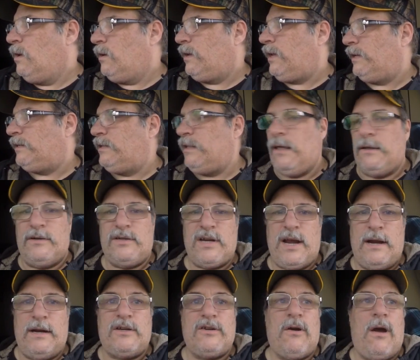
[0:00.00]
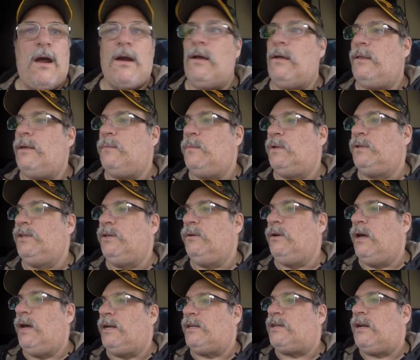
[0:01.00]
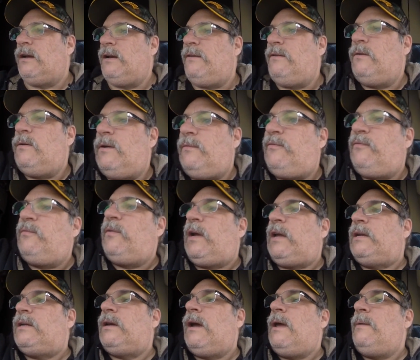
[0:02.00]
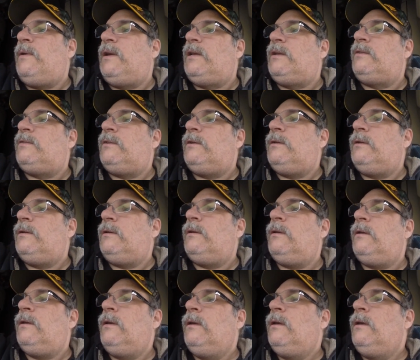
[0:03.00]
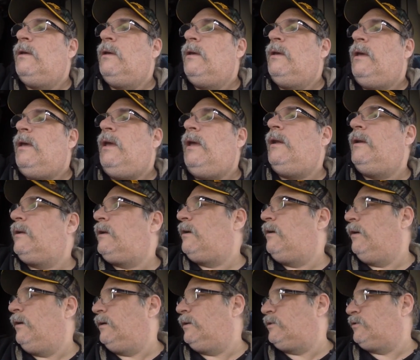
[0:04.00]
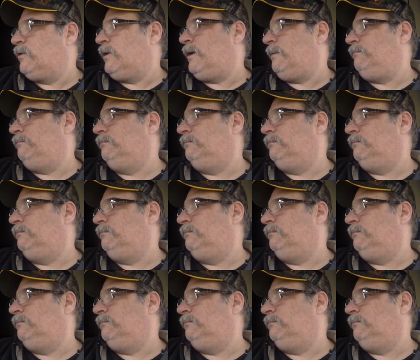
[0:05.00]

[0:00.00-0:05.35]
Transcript: Get to the other side of Toronto and then we'll do lunch. I don't even know what friggin' time it is. End current trip.